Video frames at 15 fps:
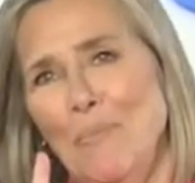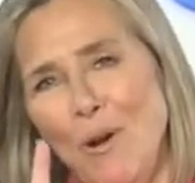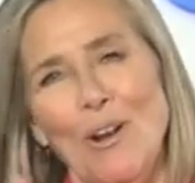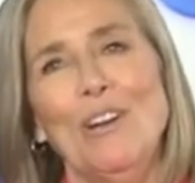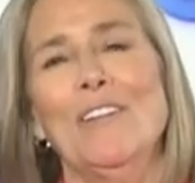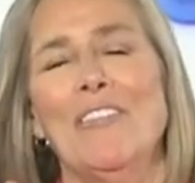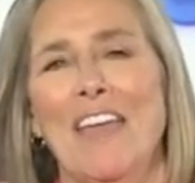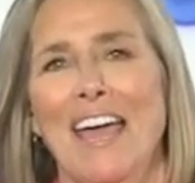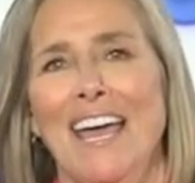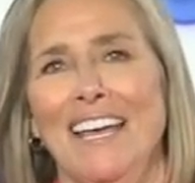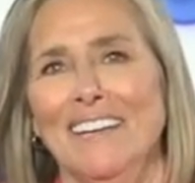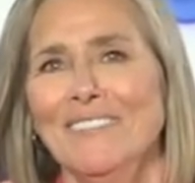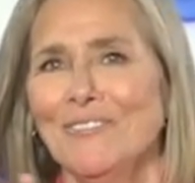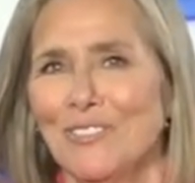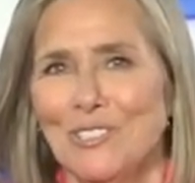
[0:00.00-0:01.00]
part of
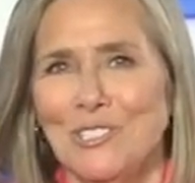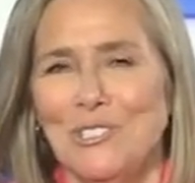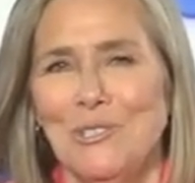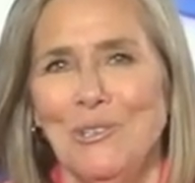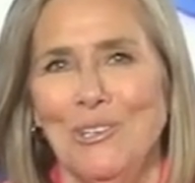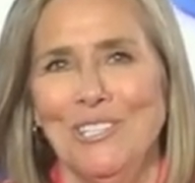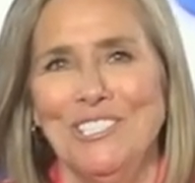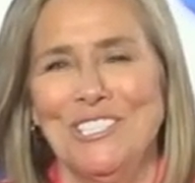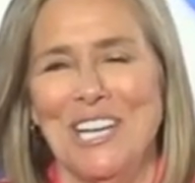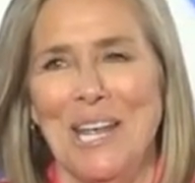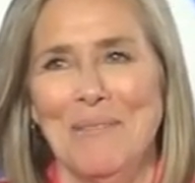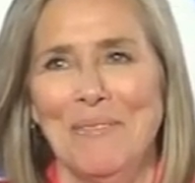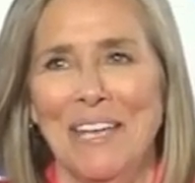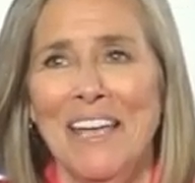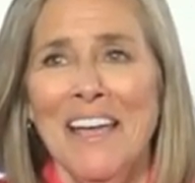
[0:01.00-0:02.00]
that, for sure,
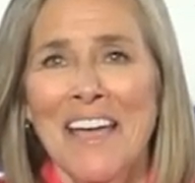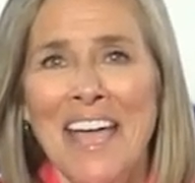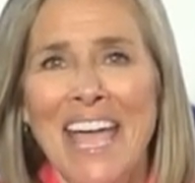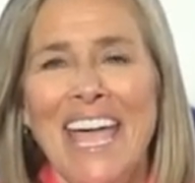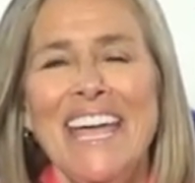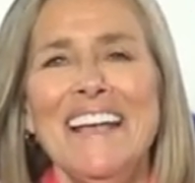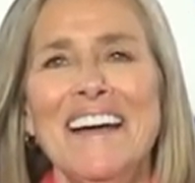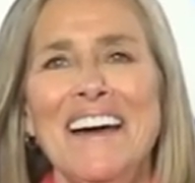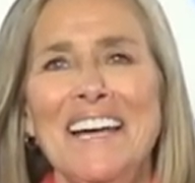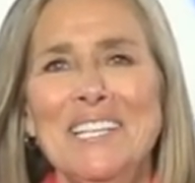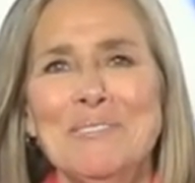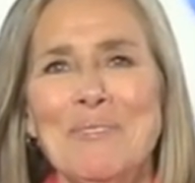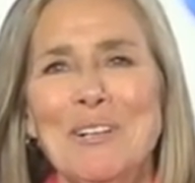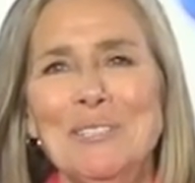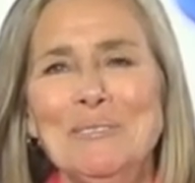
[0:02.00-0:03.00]
Jamie. Hey,
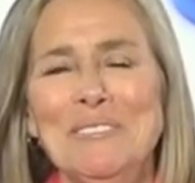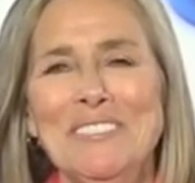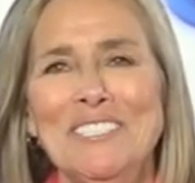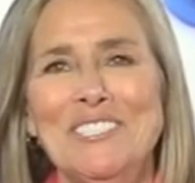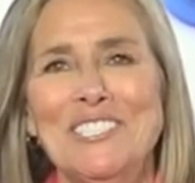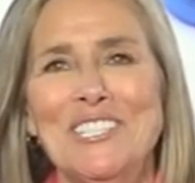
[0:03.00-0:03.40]
guys, welcome to the